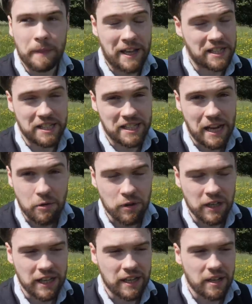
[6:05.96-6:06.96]

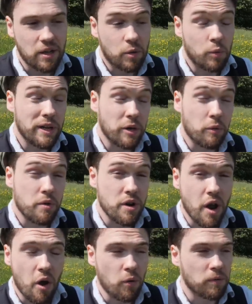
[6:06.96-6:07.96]
necessarily. We don't
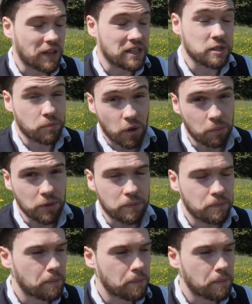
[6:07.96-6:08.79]
know. That's the problem.